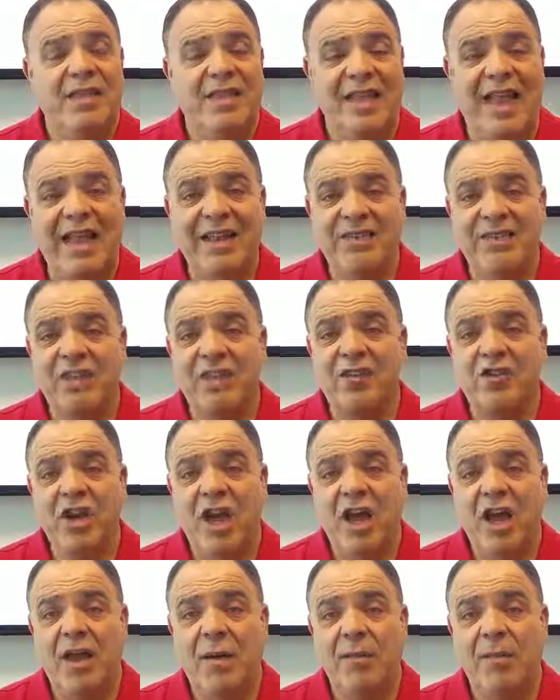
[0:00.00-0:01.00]
That's the
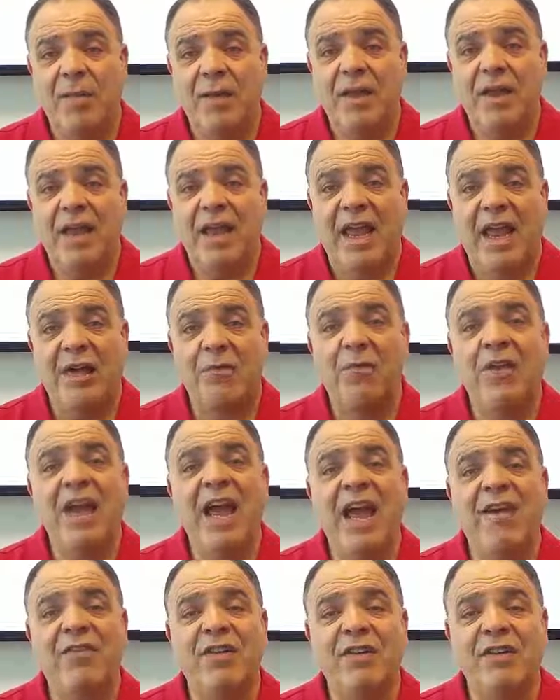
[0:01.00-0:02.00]
job. And we
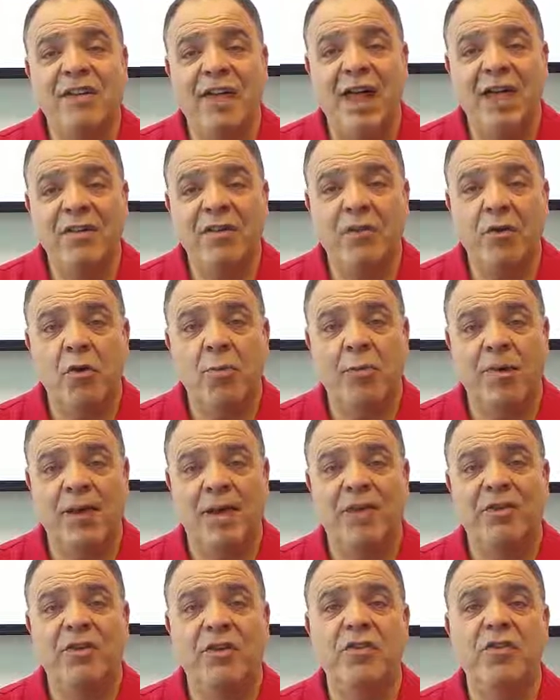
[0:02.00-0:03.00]
have a lot of
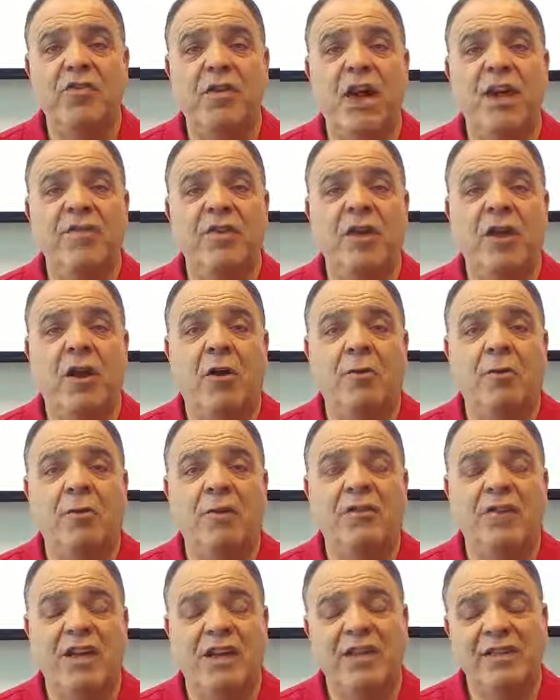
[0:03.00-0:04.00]
openings in driver
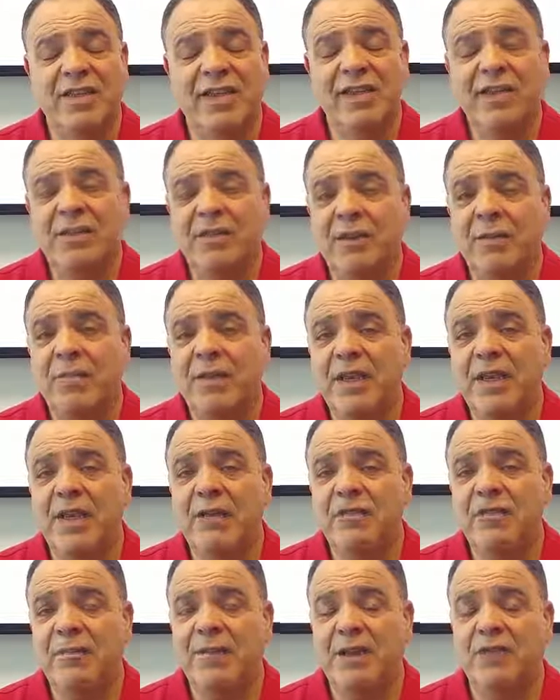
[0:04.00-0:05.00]
helpers. And I'll tell you something
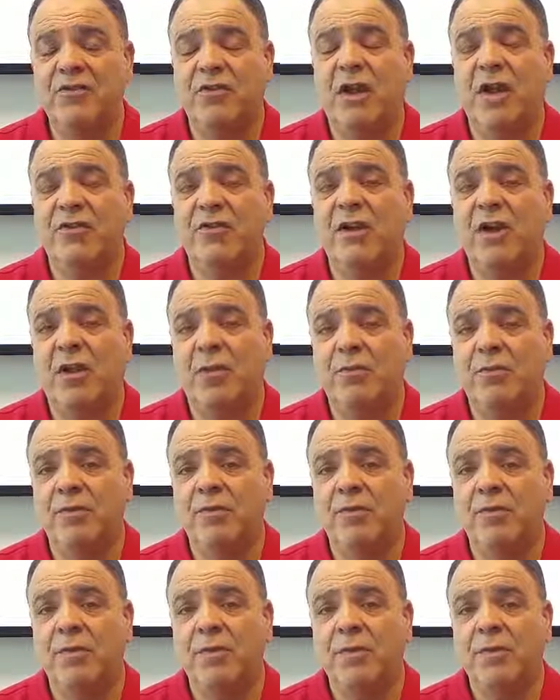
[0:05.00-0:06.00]
else about driver
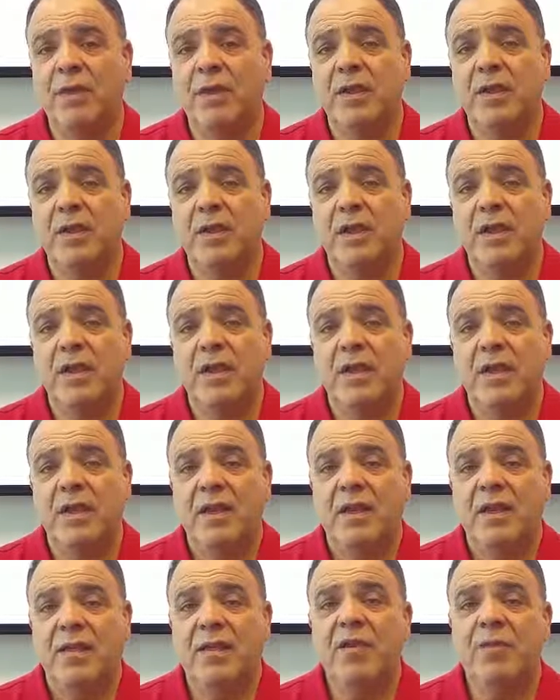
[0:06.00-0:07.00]
helpers.
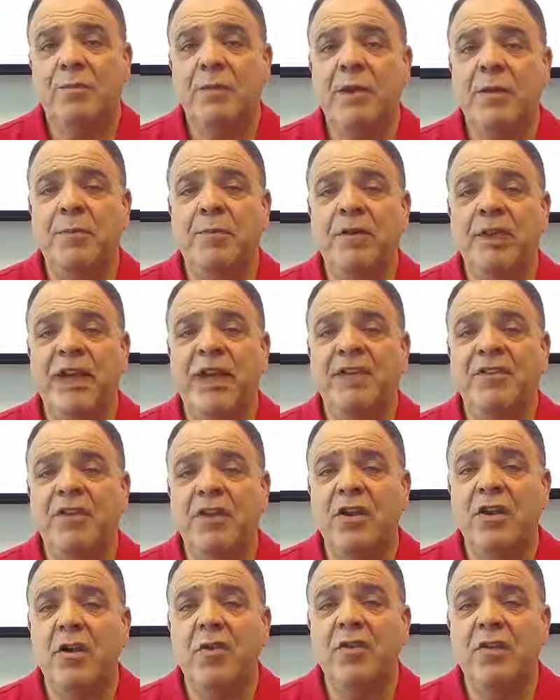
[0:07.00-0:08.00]
These people get
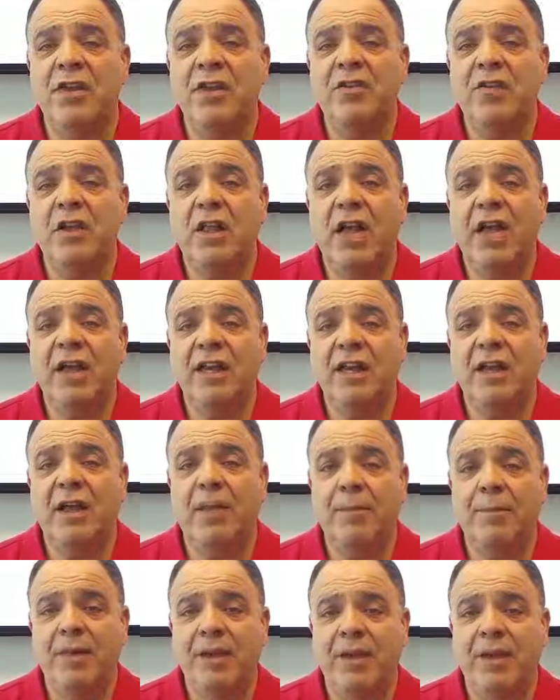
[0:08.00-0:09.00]
to know these client
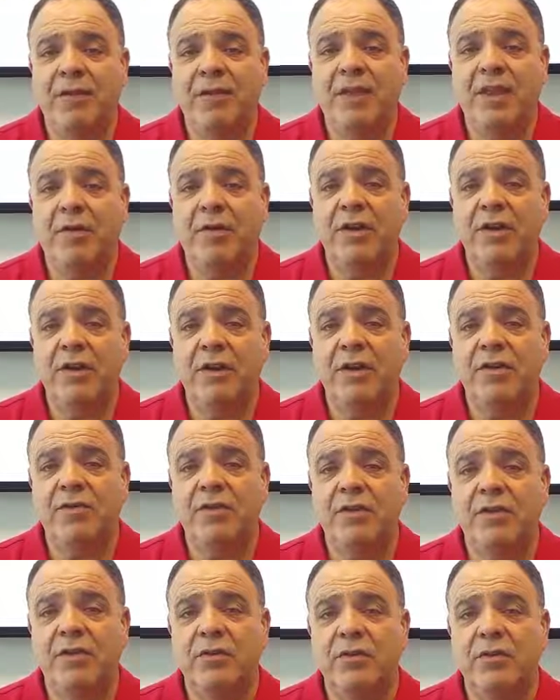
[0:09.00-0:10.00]
companies that we
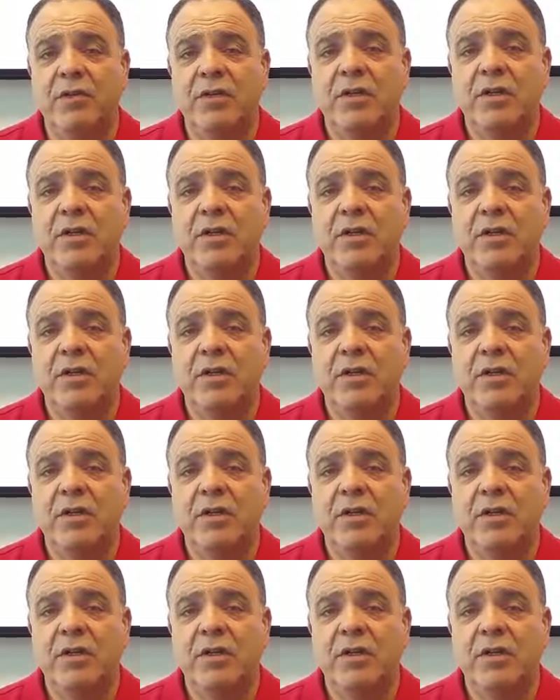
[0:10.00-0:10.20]
deliver to